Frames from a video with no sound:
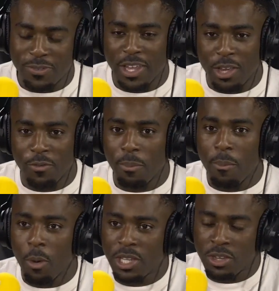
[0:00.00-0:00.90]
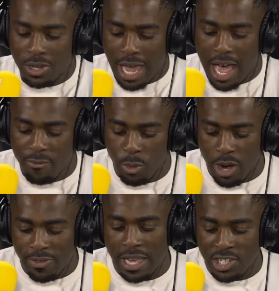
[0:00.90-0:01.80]
think of the moment you could have
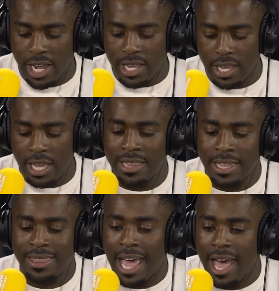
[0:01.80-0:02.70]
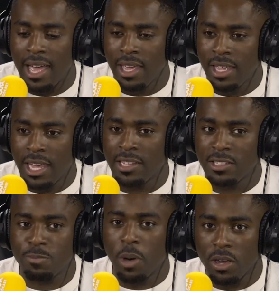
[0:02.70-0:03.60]
wearing that jacket, and then that
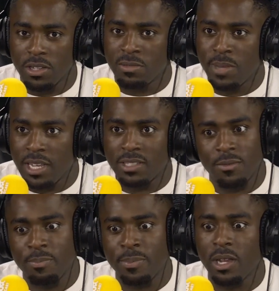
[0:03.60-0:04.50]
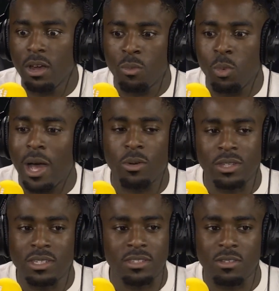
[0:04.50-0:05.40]
inspires me to be like, wow,
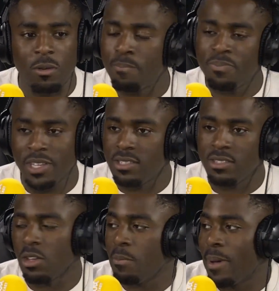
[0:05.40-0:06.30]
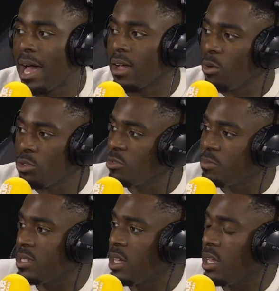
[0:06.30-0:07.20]
this is gonna bang 100%.